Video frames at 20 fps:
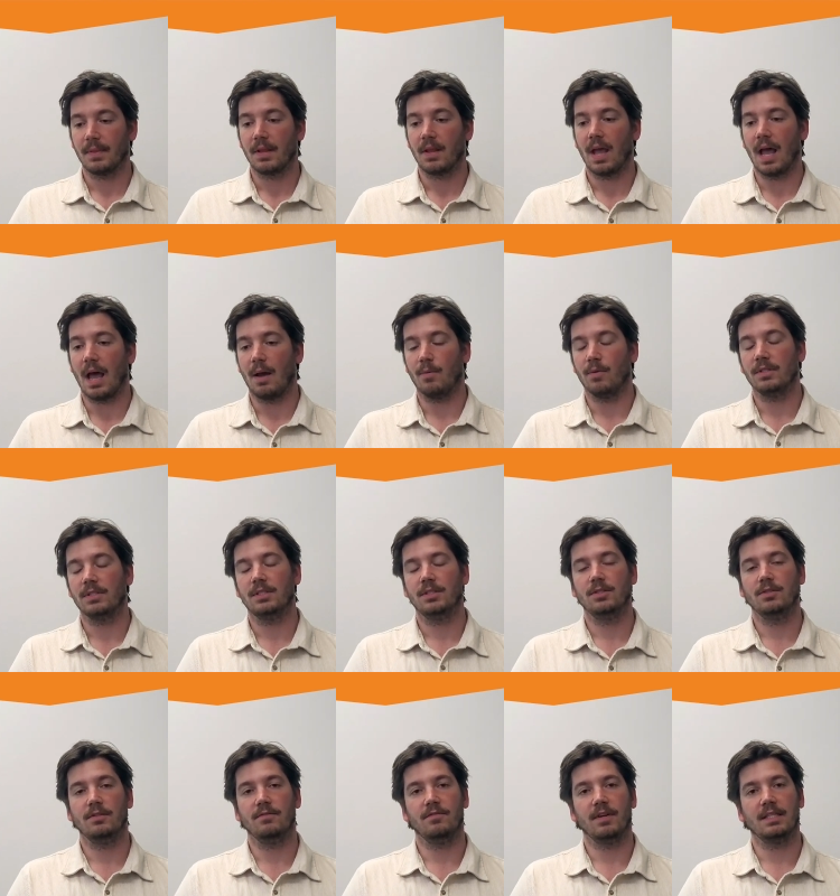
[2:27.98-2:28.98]
I wanted
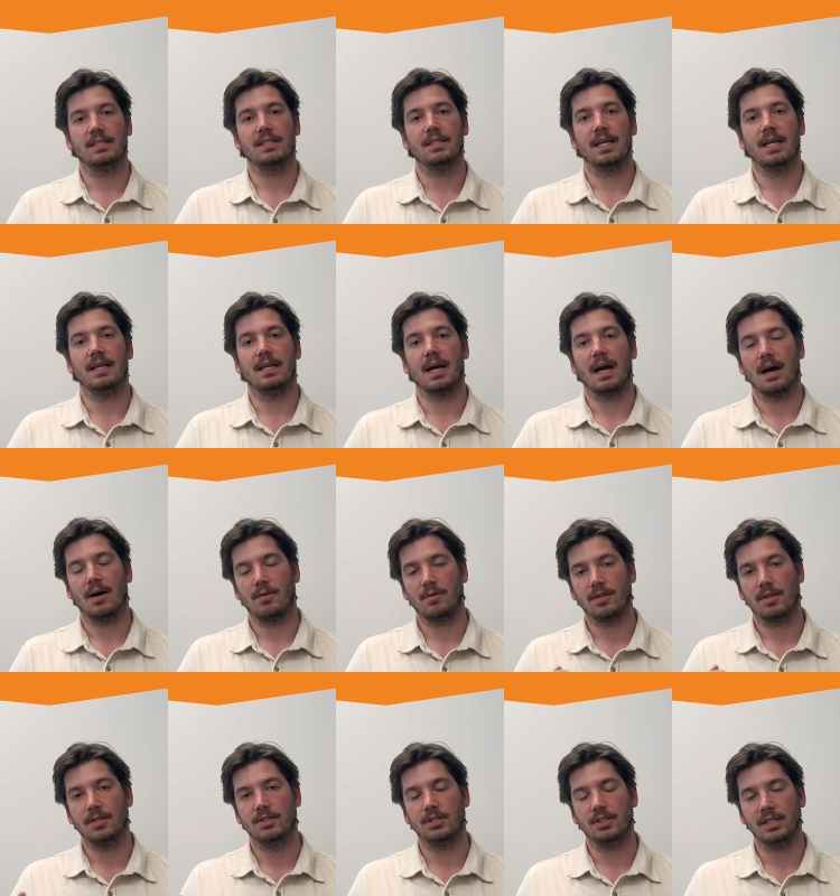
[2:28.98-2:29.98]
to investigate how
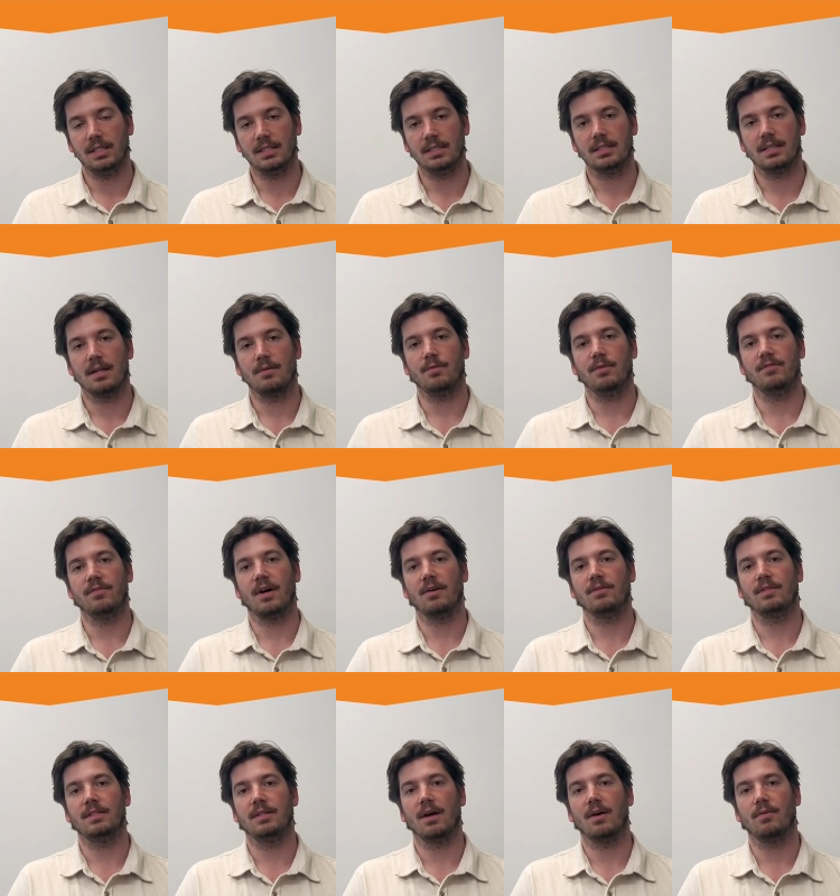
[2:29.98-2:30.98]
the genes that we found
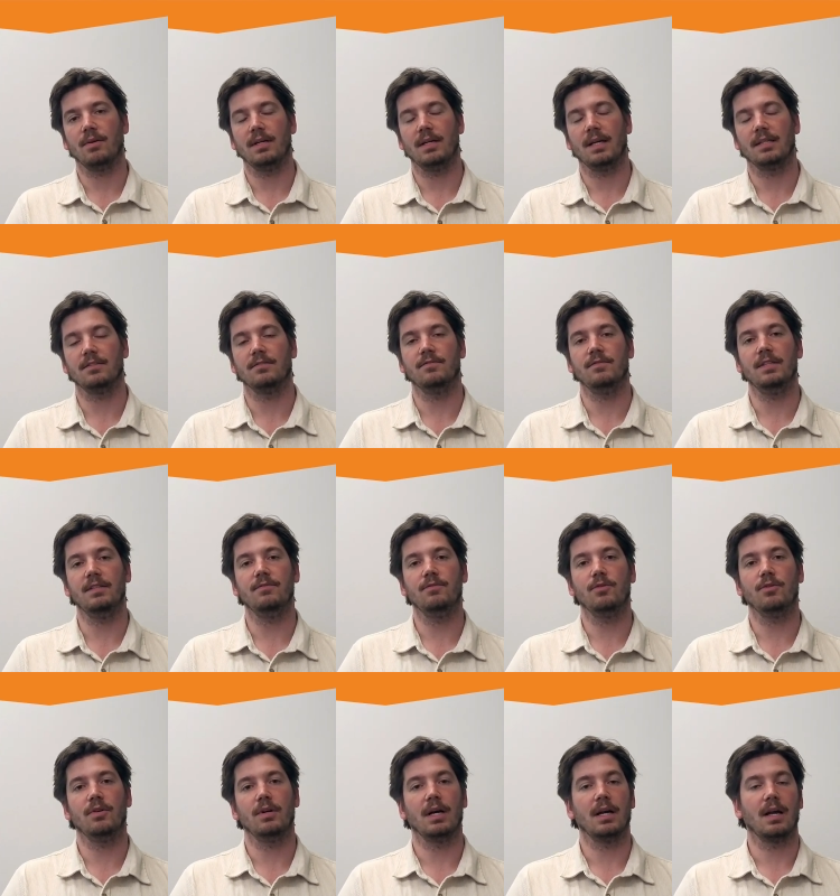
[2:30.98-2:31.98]
in our ex
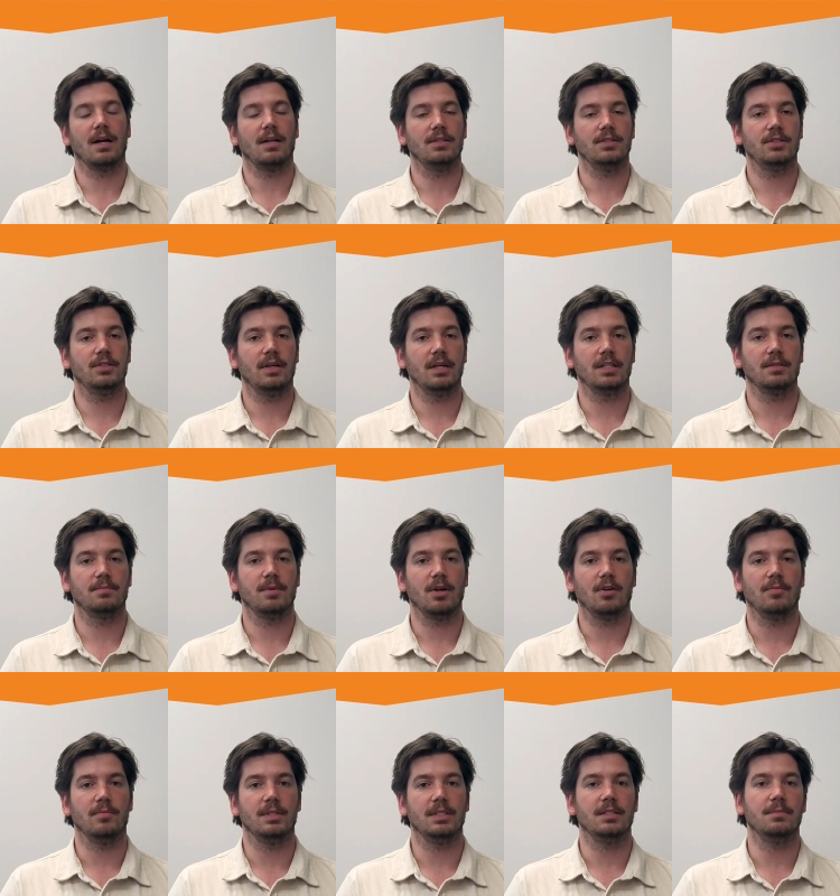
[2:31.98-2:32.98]
vivo culture
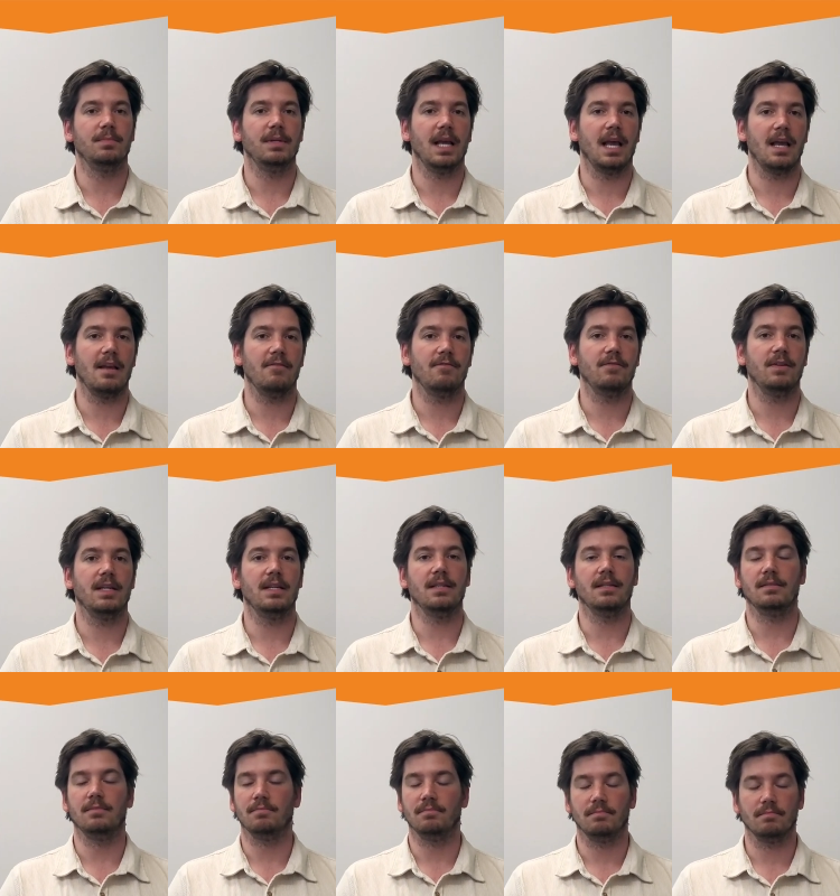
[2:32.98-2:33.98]
experiments behave
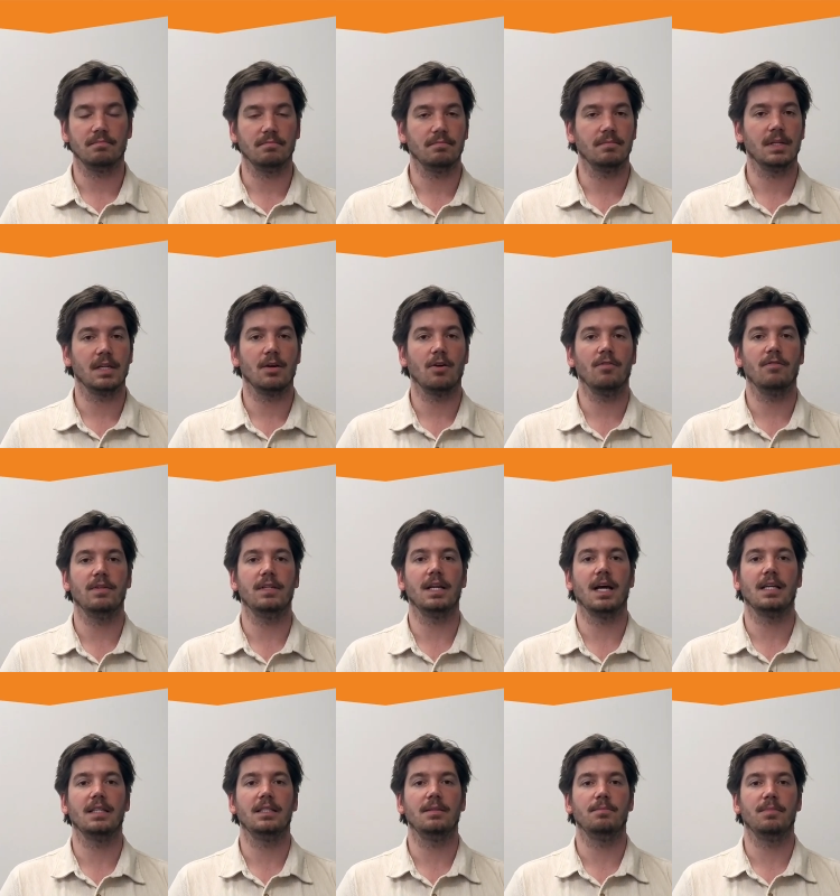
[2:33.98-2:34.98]
in
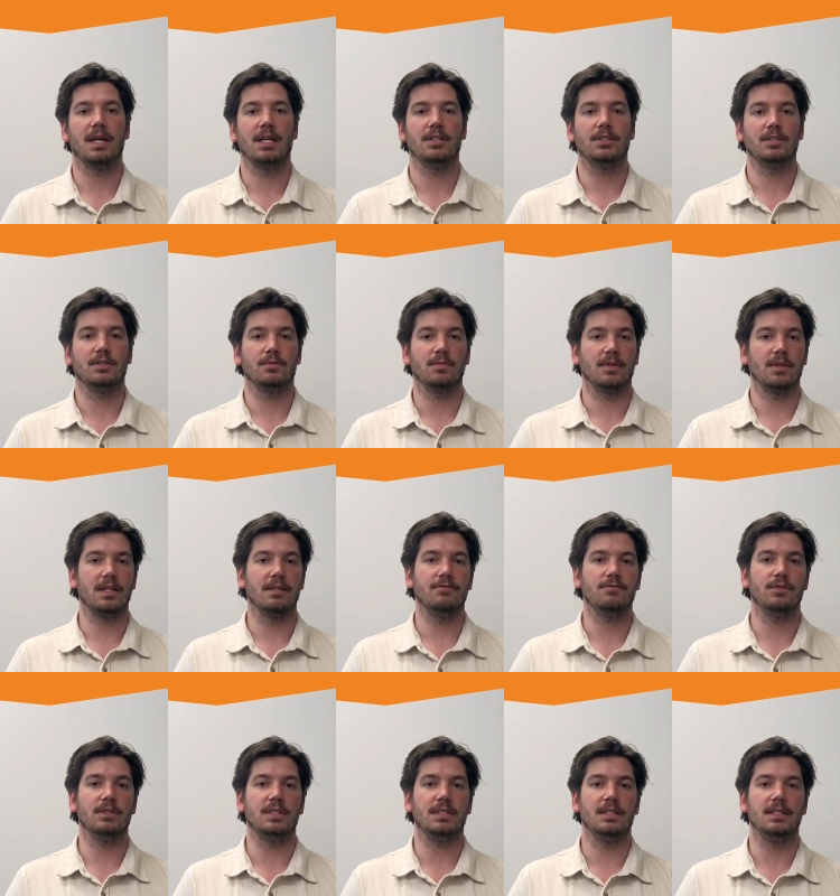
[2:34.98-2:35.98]
COVID-19 patients with
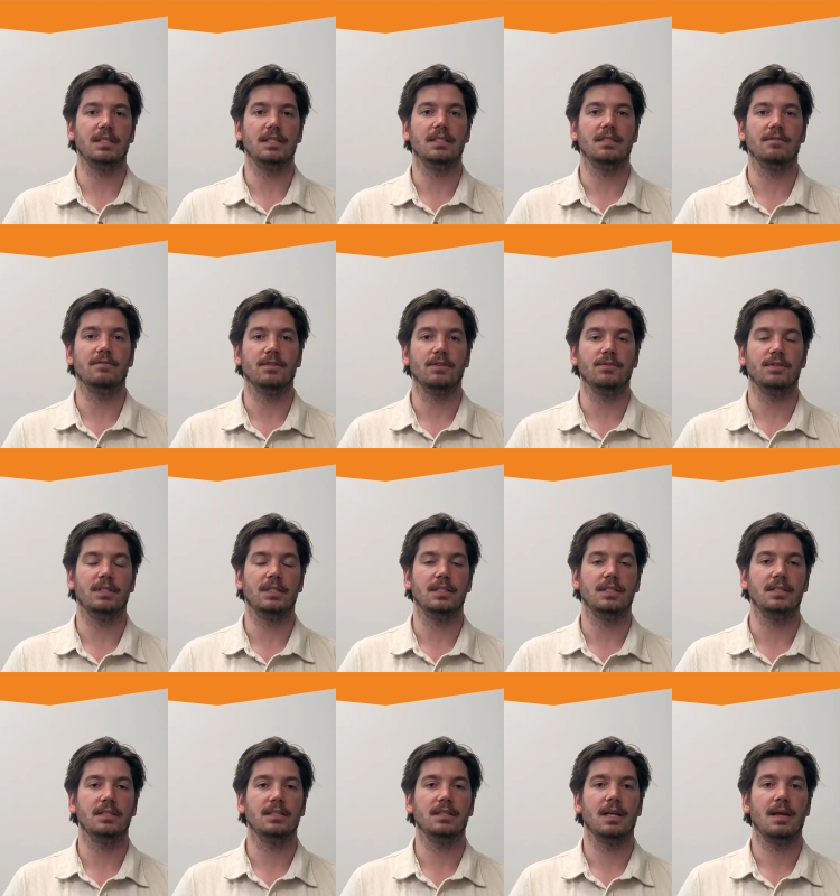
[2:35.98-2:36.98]
different disease severities.